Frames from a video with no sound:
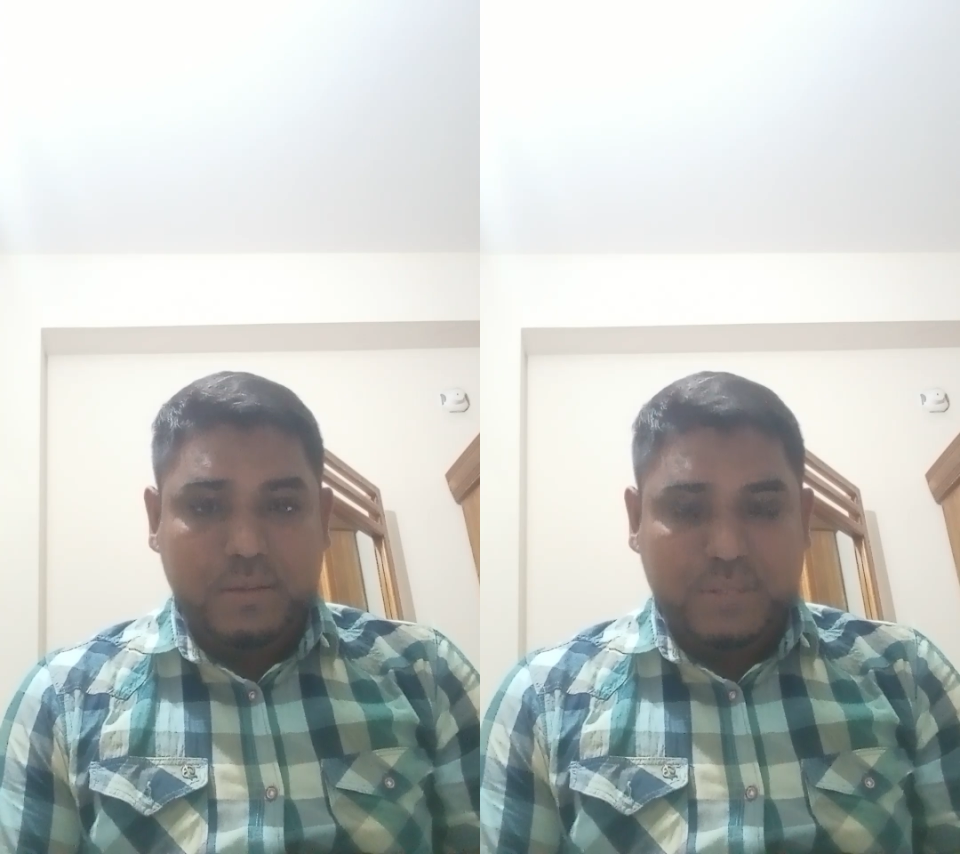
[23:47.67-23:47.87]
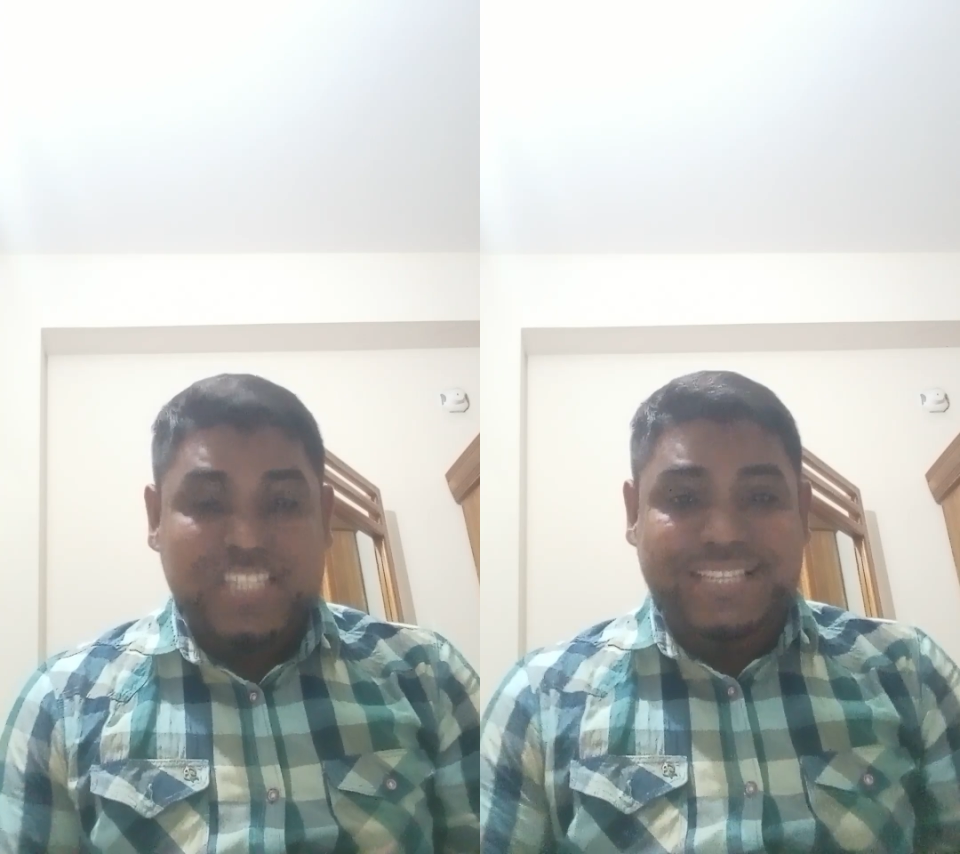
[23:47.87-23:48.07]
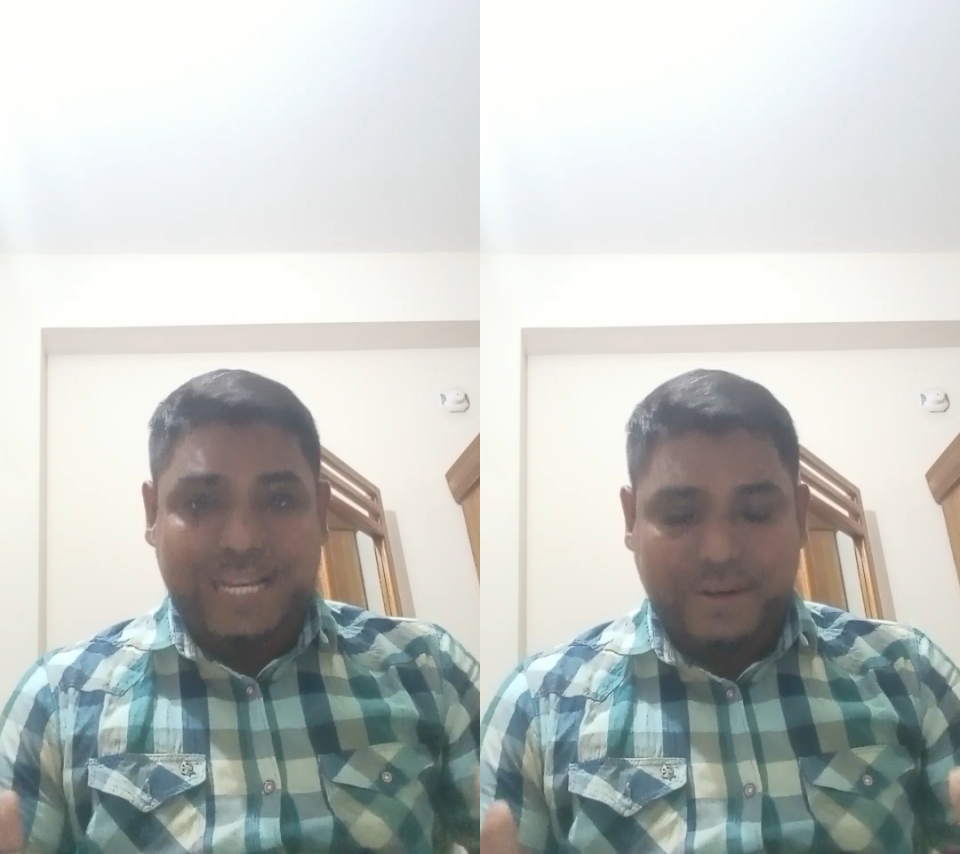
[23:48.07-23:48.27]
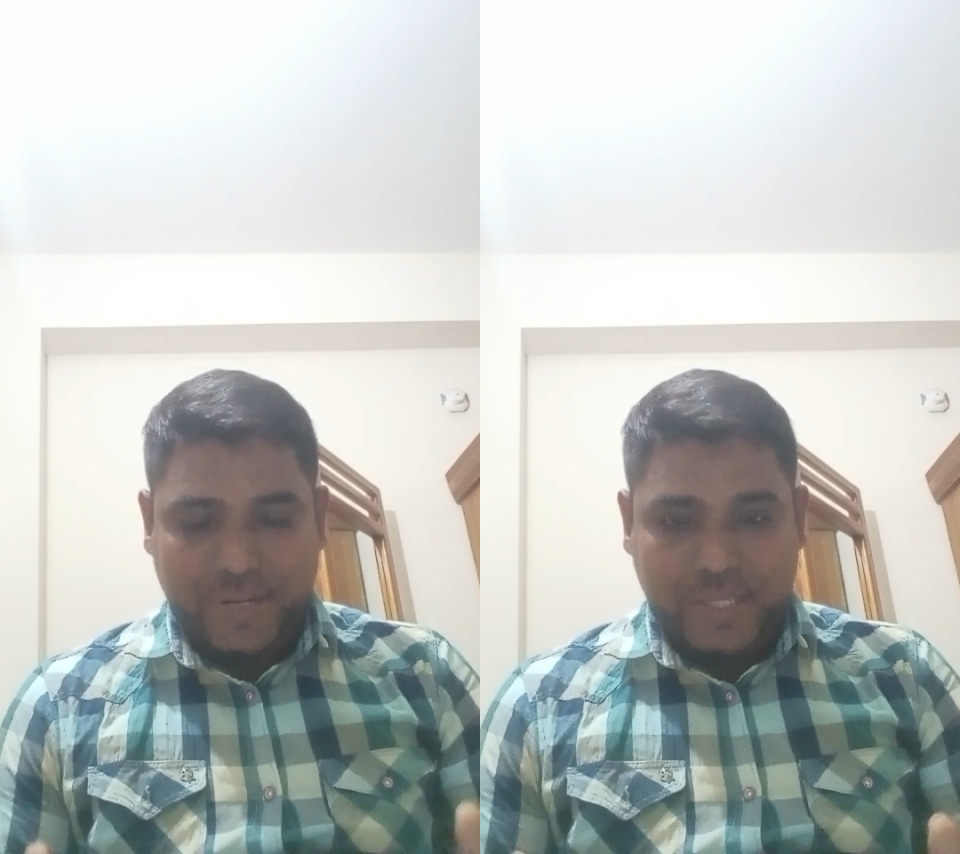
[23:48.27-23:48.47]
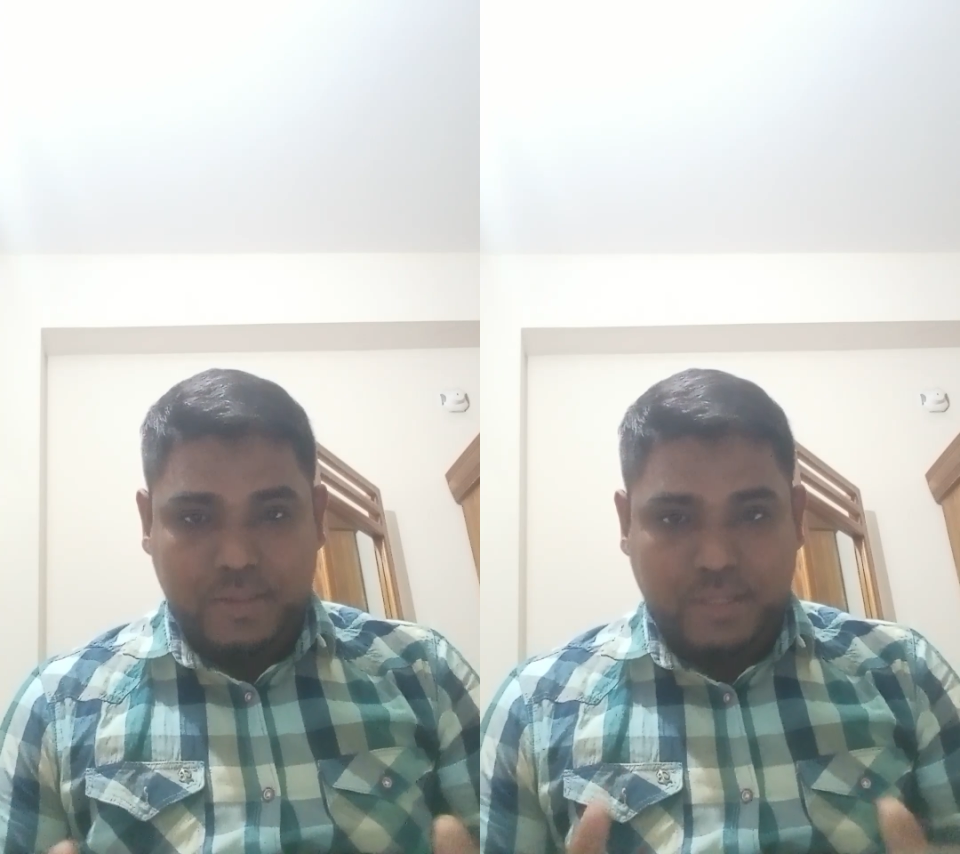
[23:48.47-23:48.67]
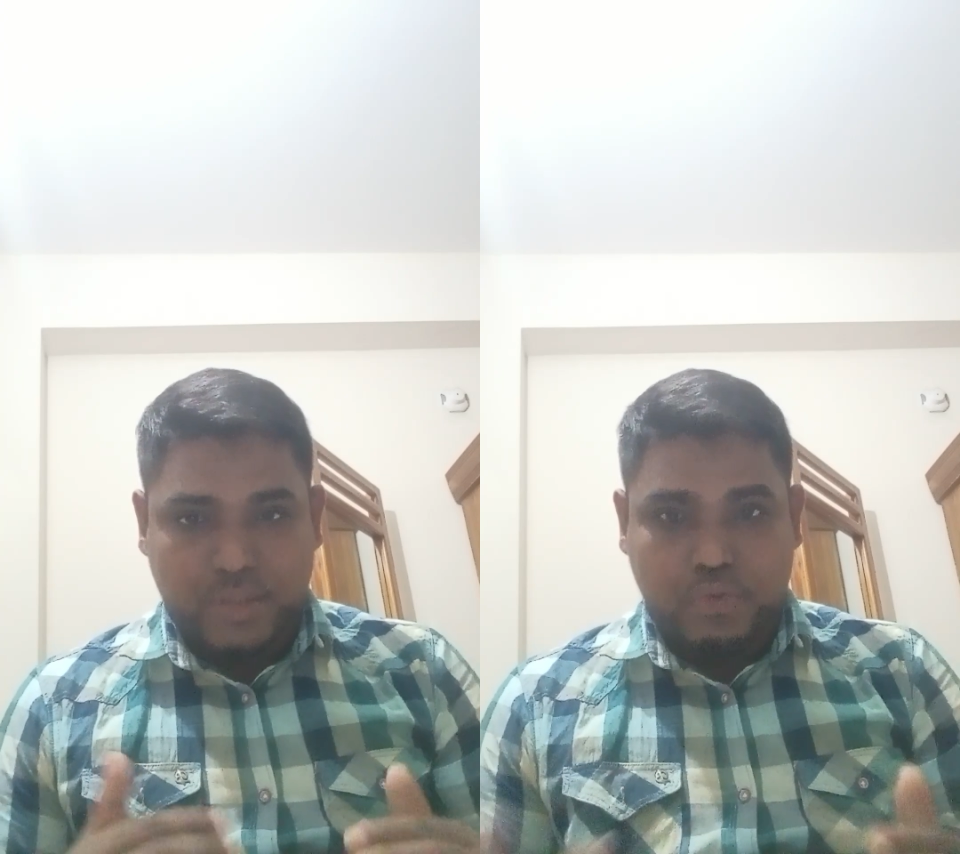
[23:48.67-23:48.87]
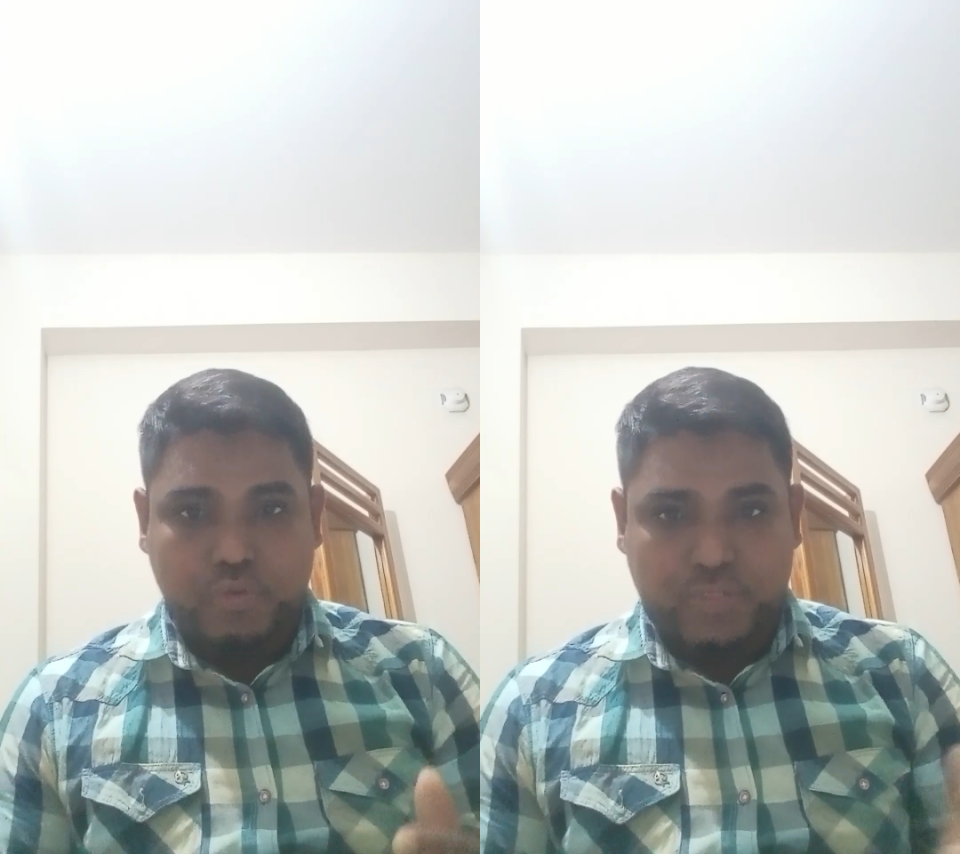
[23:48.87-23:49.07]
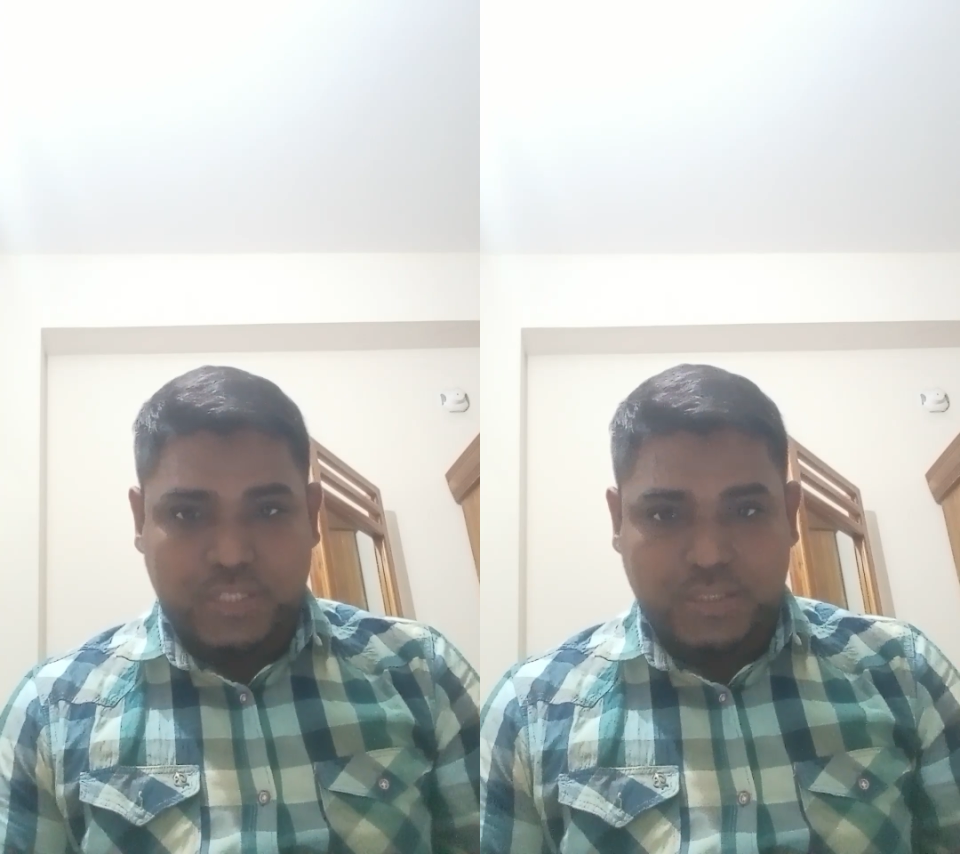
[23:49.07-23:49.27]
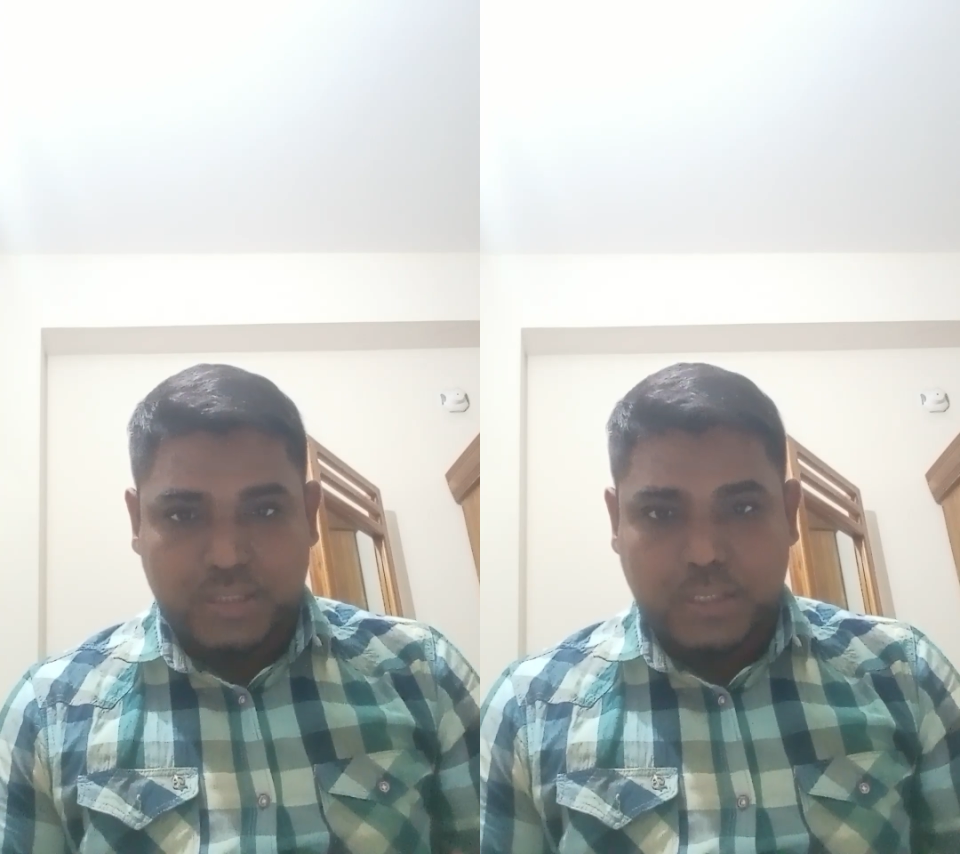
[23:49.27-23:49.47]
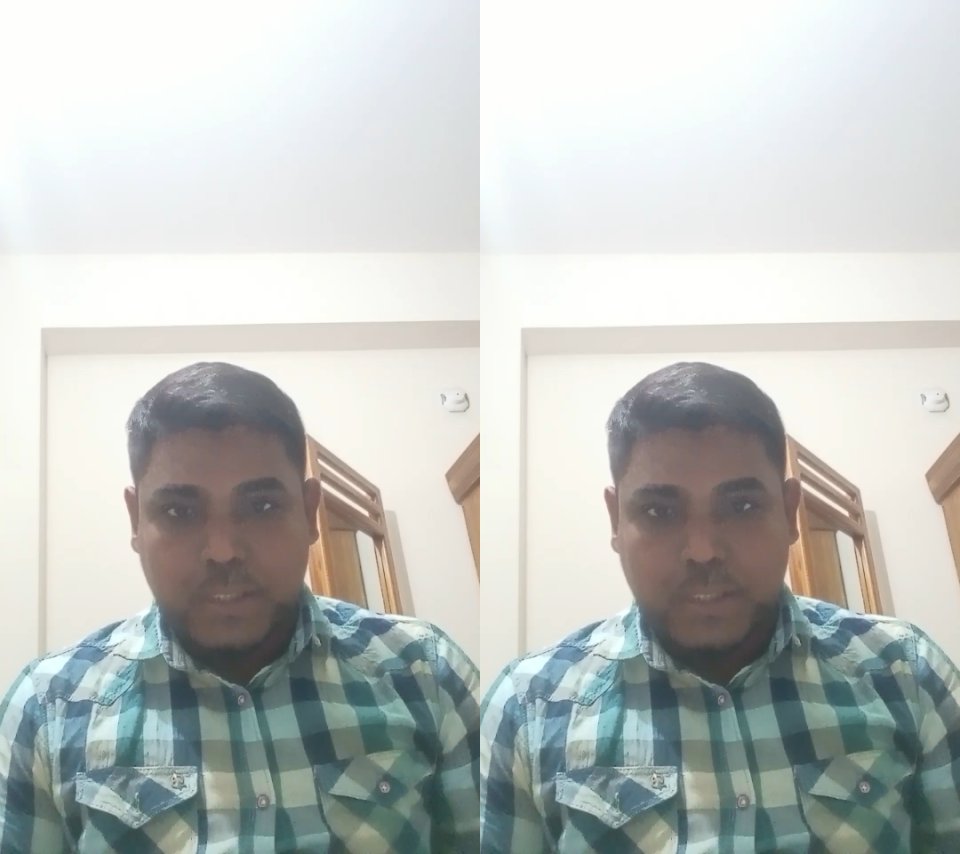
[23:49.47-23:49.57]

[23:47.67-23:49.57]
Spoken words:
disagree, these two judges,